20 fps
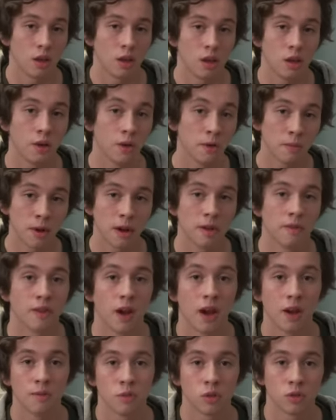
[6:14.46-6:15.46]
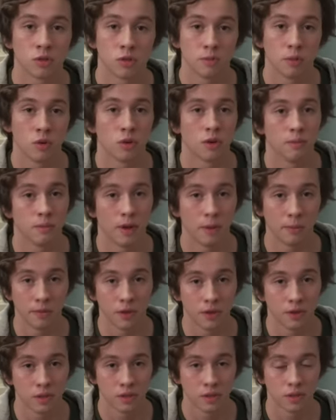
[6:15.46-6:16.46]
here are my five most important
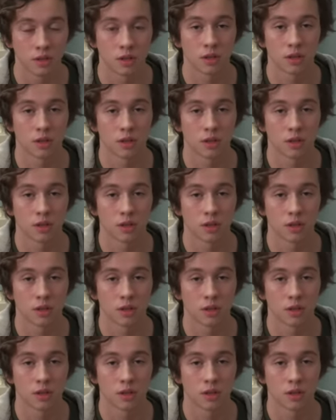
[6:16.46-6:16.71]
memories.